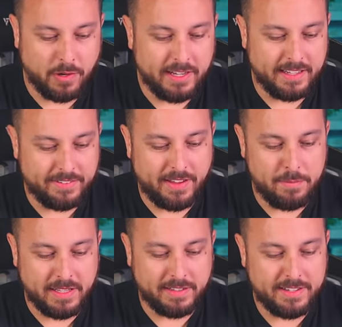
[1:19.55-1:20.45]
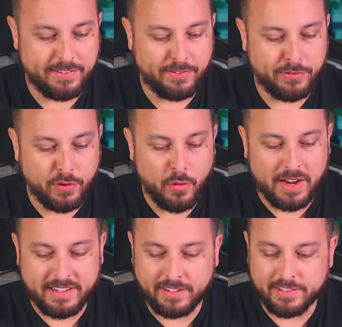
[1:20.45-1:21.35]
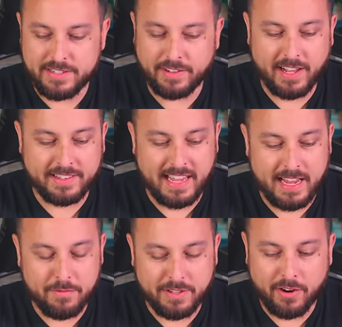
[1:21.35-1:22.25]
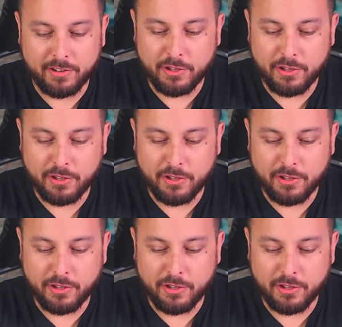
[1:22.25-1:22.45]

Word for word: one is, I mean, this is so identical. It's even got the AMVR